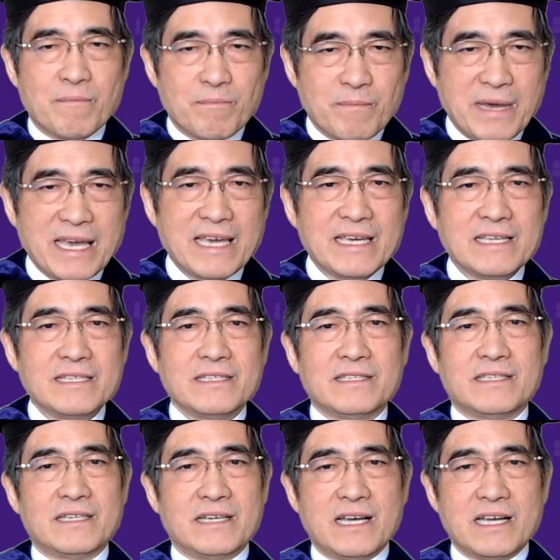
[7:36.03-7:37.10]
May
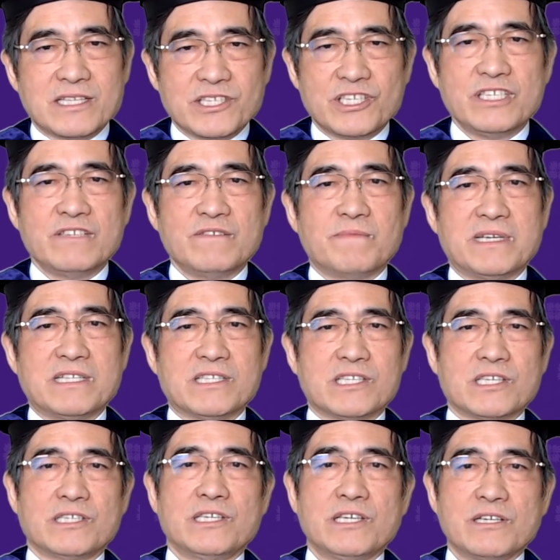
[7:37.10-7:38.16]
the achievements
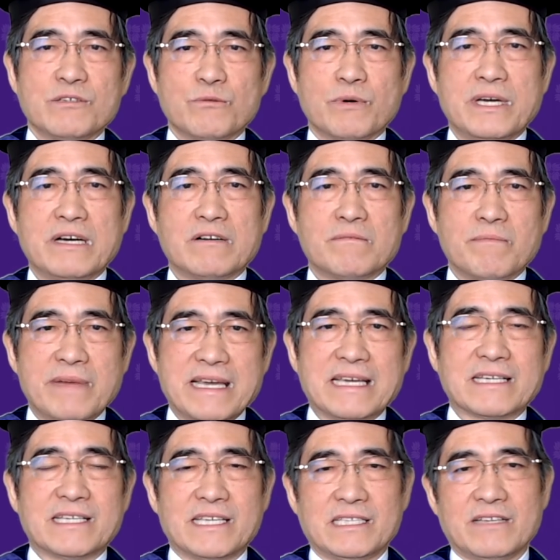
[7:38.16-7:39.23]
you will
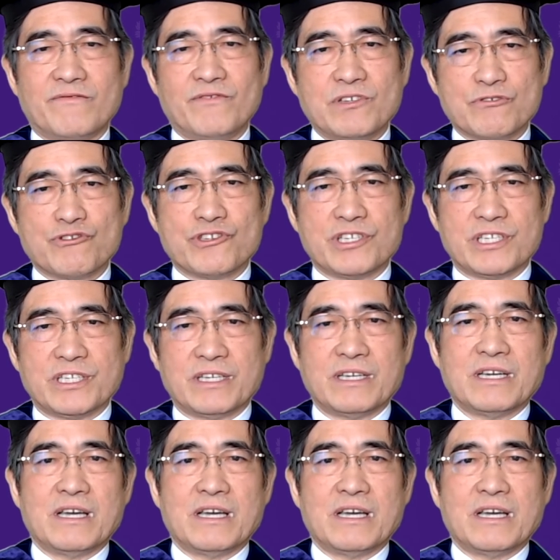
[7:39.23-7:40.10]
make in the future